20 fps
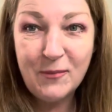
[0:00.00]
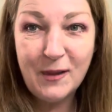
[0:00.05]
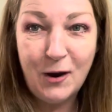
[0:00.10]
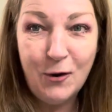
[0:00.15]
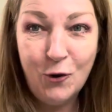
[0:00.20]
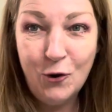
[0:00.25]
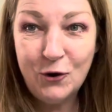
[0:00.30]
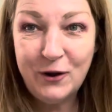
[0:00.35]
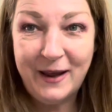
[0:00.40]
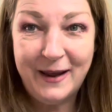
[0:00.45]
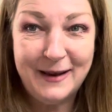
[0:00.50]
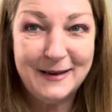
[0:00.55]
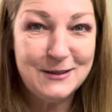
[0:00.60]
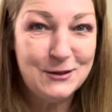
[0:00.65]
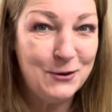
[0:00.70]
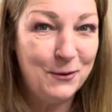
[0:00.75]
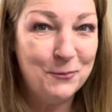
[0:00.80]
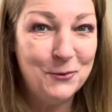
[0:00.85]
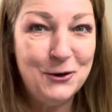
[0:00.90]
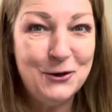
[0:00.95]
Okay,
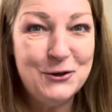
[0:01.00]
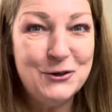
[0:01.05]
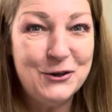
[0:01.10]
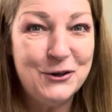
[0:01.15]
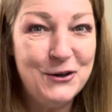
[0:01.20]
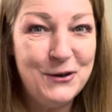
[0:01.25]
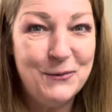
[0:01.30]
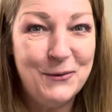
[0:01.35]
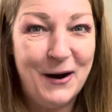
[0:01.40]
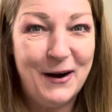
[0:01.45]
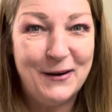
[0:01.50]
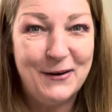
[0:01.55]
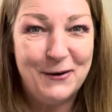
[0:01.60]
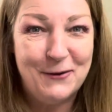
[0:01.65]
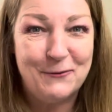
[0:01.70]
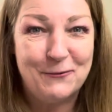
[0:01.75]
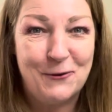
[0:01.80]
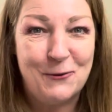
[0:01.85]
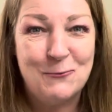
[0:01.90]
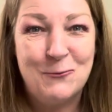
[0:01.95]
so I'm going to show you what I
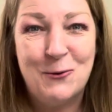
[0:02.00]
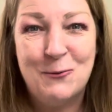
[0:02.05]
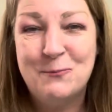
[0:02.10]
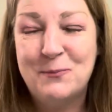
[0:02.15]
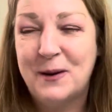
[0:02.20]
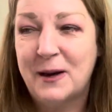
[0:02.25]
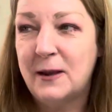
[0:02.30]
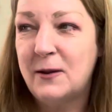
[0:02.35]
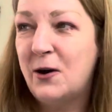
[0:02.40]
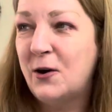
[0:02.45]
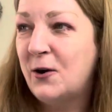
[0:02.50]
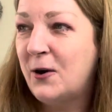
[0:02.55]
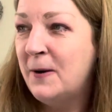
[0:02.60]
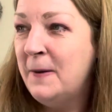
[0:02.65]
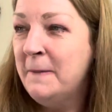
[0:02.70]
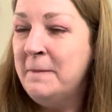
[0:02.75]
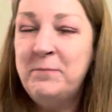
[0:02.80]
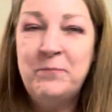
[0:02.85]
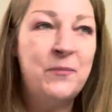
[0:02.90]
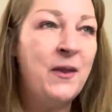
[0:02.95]
got from One Below.
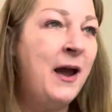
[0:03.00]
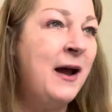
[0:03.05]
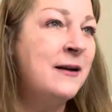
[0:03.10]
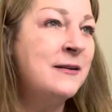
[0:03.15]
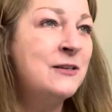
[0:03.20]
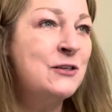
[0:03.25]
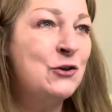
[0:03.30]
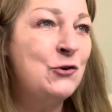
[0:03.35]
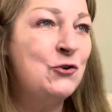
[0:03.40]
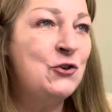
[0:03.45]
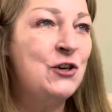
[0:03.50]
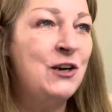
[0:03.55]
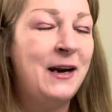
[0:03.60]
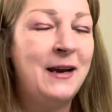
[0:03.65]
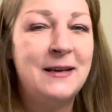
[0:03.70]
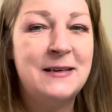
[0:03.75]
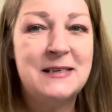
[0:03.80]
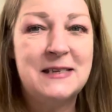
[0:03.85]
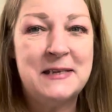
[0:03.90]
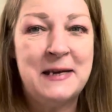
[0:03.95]
I had such a
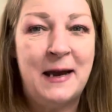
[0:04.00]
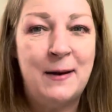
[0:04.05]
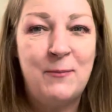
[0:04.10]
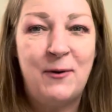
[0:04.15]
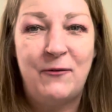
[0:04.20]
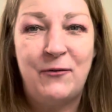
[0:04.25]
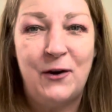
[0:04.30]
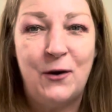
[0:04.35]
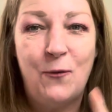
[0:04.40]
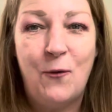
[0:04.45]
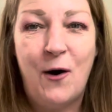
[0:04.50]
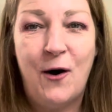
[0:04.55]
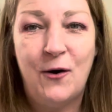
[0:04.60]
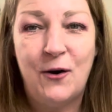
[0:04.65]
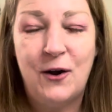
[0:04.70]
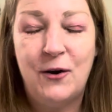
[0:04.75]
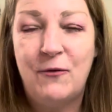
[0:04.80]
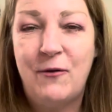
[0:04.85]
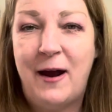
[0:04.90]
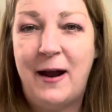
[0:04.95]
nice time having a
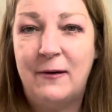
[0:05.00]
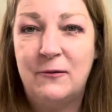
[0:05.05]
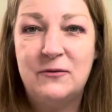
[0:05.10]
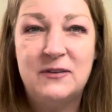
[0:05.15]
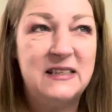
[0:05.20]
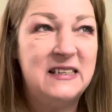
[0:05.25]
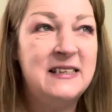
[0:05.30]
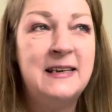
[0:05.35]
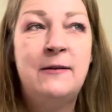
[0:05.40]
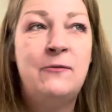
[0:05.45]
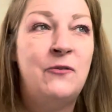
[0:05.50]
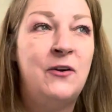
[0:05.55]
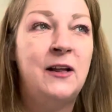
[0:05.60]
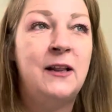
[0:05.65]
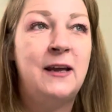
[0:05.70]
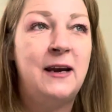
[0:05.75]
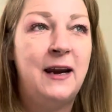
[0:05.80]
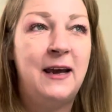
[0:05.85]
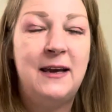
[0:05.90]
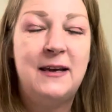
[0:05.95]
walk around. Didn't
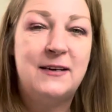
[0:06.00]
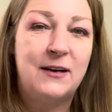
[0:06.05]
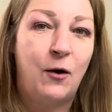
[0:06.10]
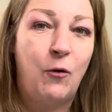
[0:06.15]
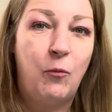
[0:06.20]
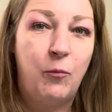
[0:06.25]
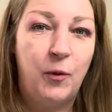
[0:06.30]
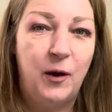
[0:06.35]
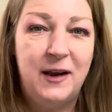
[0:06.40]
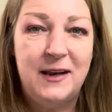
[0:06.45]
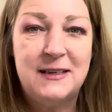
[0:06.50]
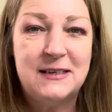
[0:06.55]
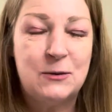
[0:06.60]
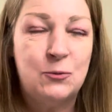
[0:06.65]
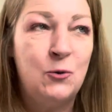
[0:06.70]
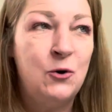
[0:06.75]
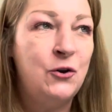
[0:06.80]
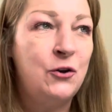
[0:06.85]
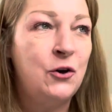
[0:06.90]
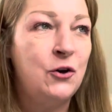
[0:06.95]
really need help, but it's
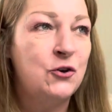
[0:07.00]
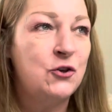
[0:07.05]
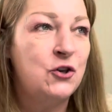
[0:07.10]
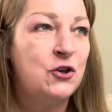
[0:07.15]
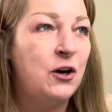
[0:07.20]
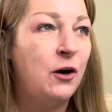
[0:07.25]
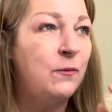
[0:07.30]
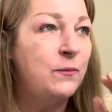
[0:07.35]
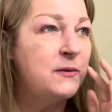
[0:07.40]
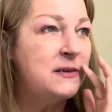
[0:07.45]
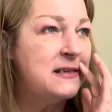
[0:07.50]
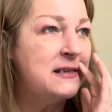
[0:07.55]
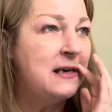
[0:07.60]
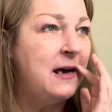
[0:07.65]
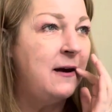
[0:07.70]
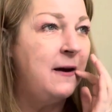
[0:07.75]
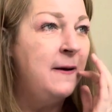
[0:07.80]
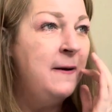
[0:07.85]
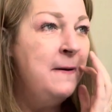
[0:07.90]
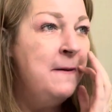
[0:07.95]
one of those shops
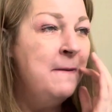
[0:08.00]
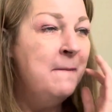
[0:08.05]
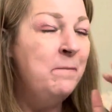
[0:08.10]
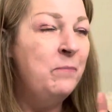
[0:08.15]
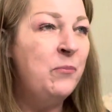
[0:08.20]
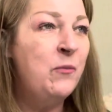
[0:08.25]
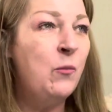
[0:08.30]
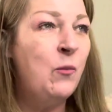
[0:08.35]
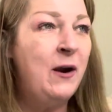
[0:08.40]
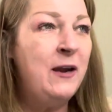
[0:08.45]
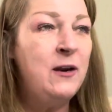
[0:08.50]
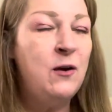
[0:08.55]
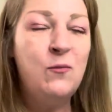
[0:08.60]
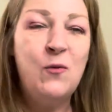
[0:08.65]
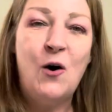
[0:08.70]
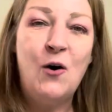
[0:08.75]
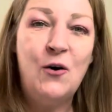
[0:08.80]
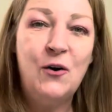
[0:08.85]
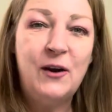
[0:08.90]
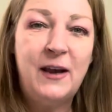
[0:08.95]
that when you
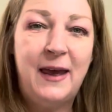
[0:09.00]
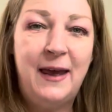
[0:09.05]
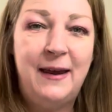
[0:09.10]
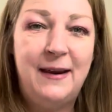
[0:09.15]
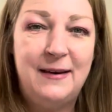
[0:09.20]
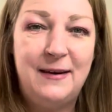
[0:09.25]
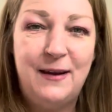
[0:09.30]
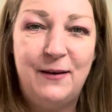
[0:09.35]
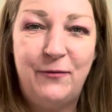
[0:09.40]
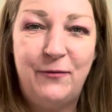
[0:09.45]
walk in, you